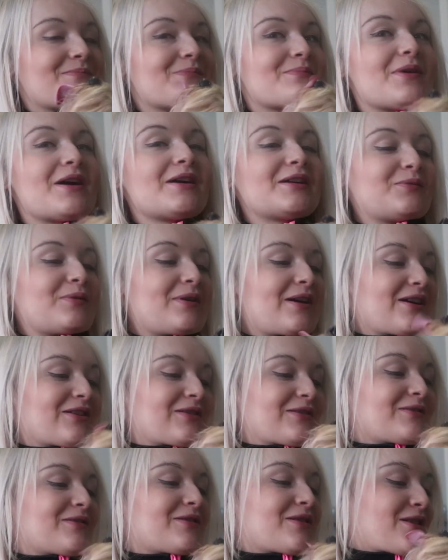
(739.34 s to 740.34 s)

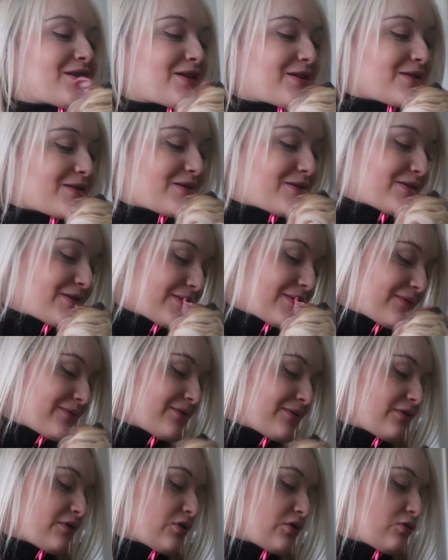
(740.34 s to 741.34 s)
Maxwell,
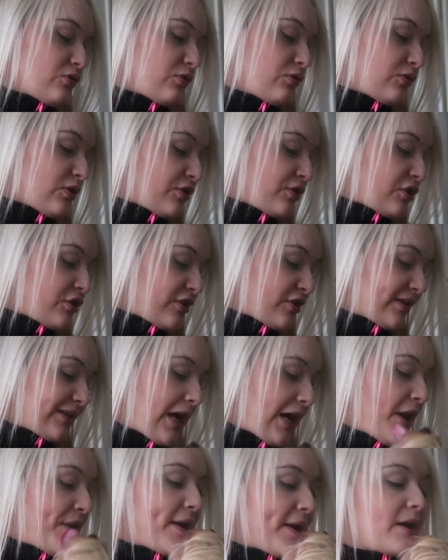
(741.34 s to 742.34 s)
you don't
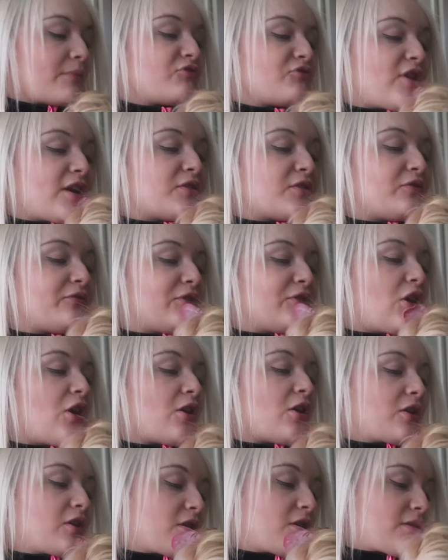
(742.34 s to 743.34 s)
understand, I am trying to
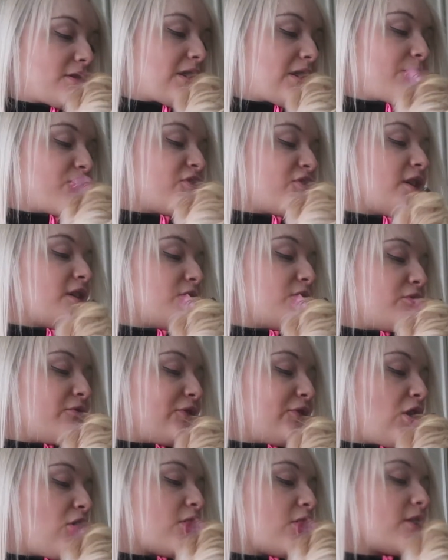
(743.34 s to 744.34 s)
vlog. I am trying to
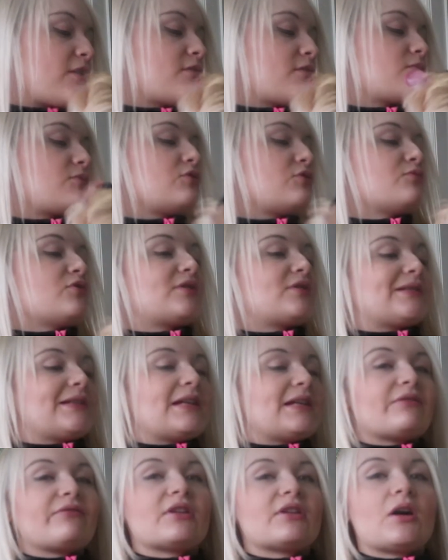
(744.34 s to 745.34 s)
vlog. You must
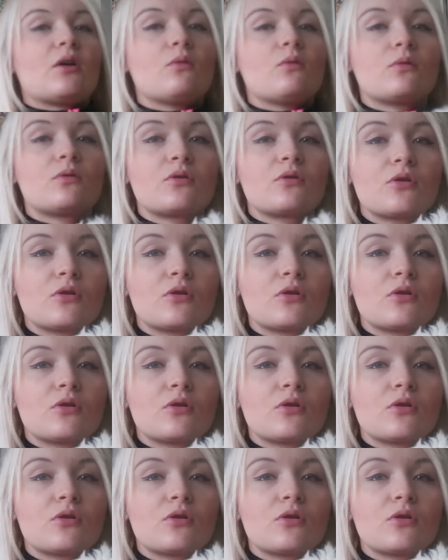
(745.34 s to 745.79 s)
leave now.